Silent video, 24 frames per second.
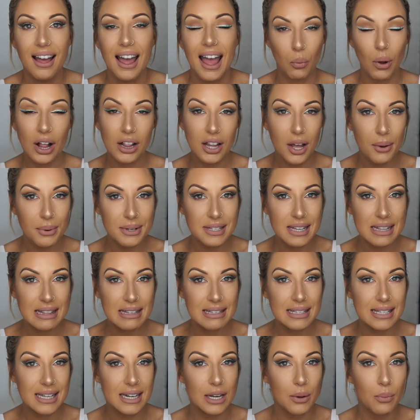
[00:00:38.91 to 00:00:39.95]
While I was in the
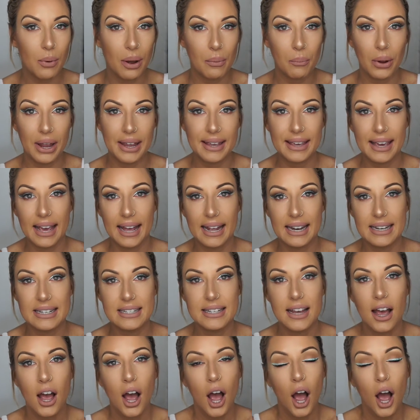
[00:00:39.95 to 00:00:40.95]
city one weekend,